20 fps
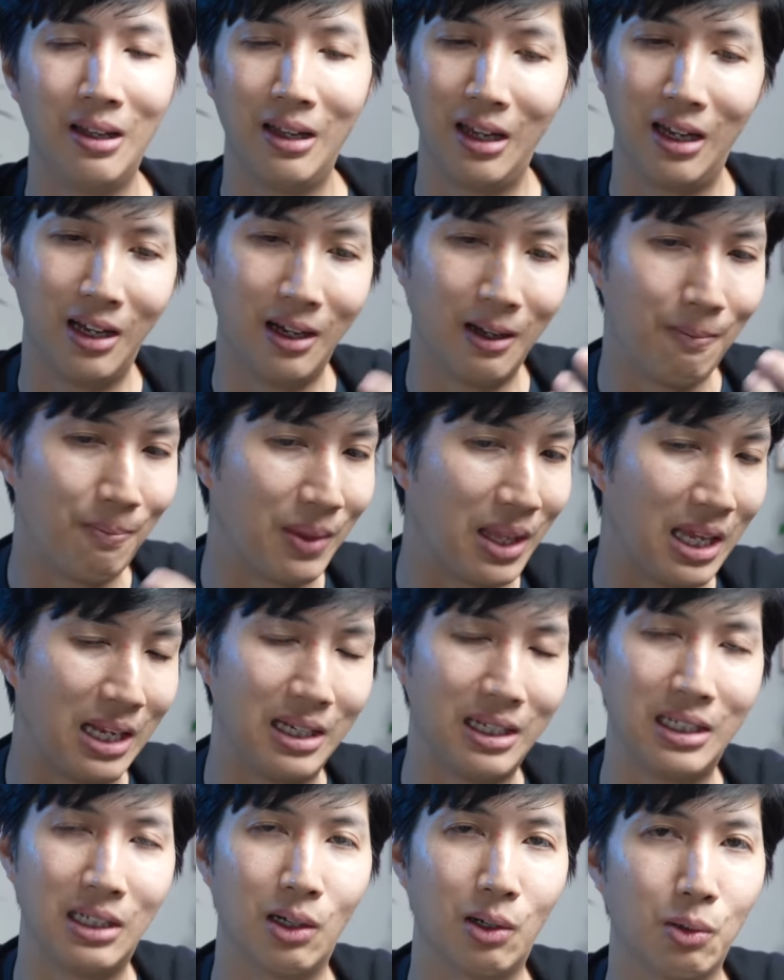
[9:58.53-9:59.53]

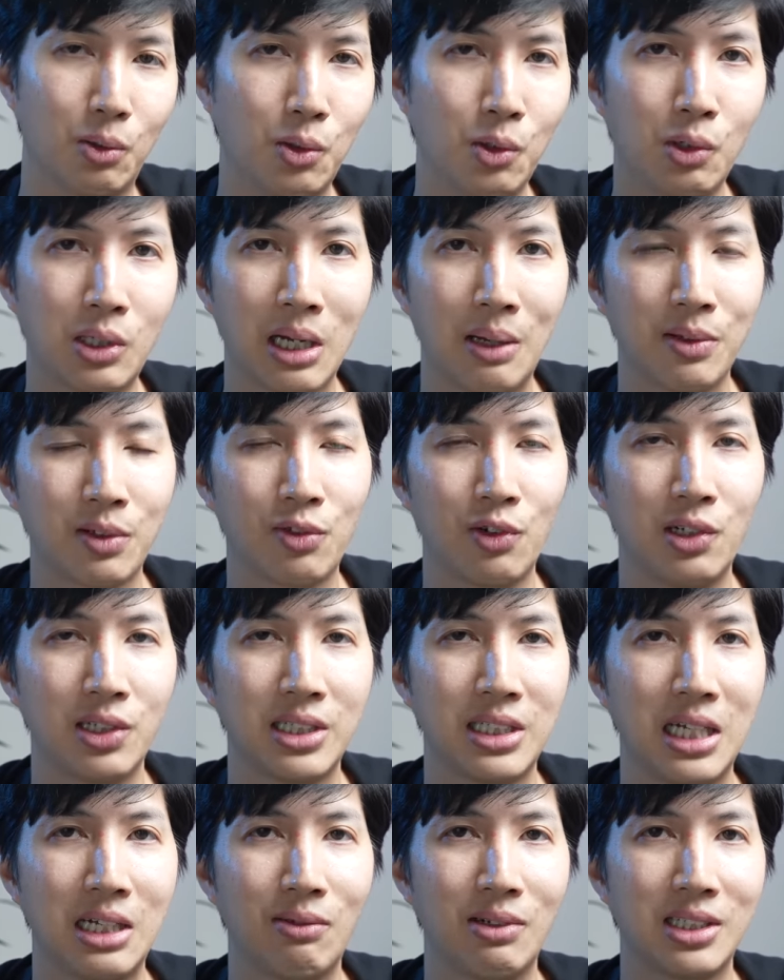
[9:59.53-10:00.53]
And you know, who comes first
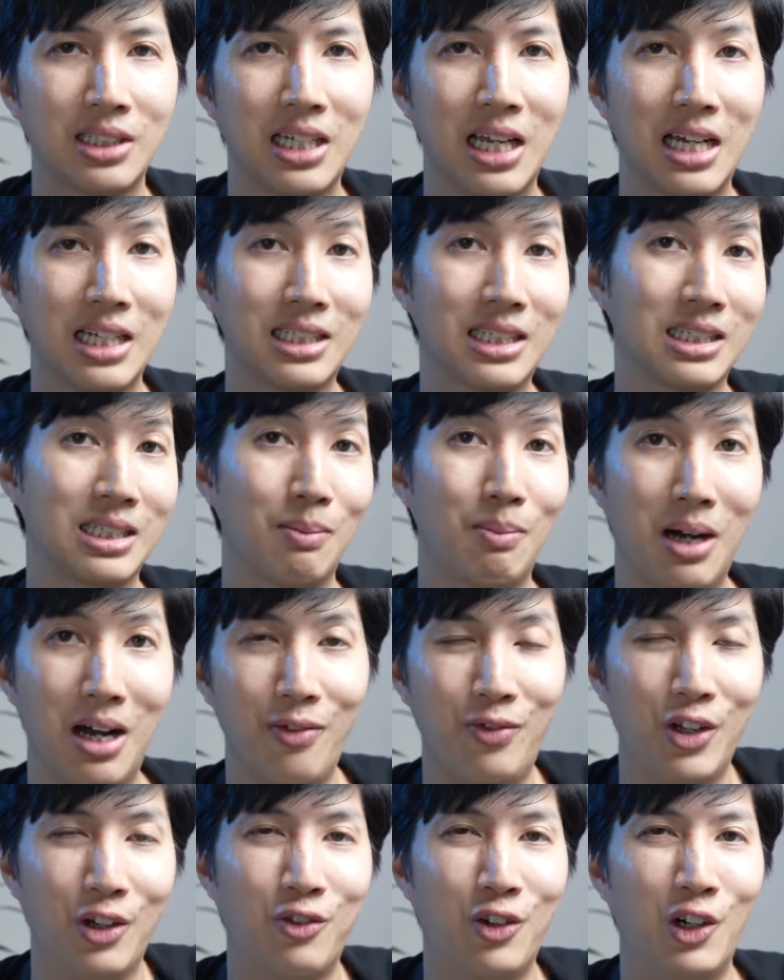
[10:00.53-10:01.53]
is anyone's guess. Is it
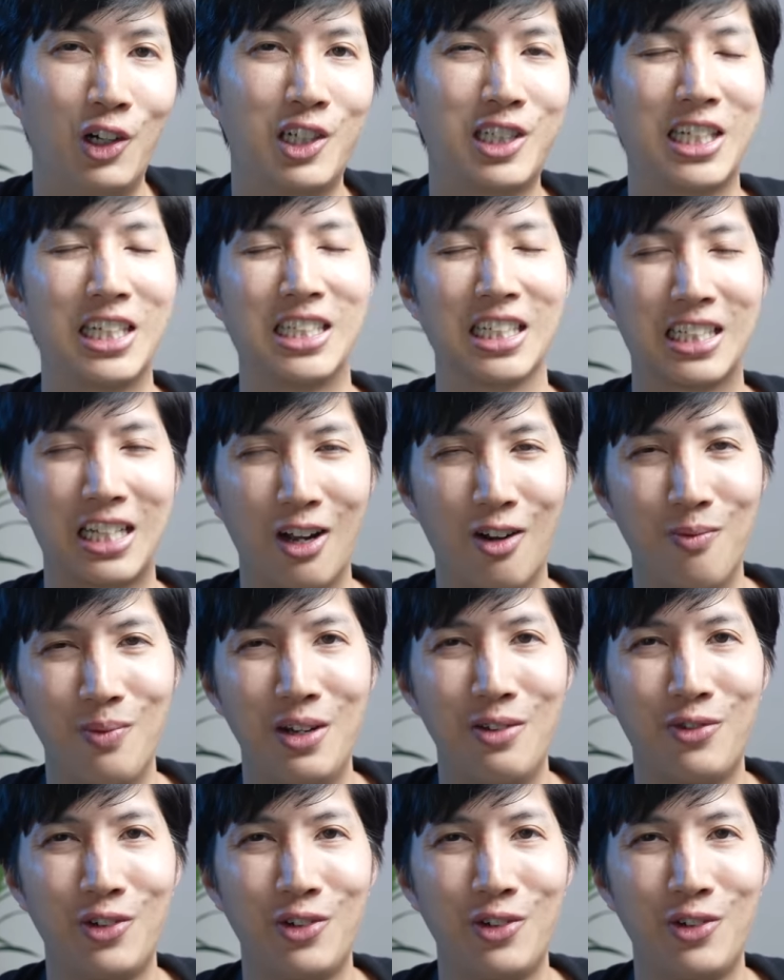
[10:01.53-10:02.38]
mafia first? Is it government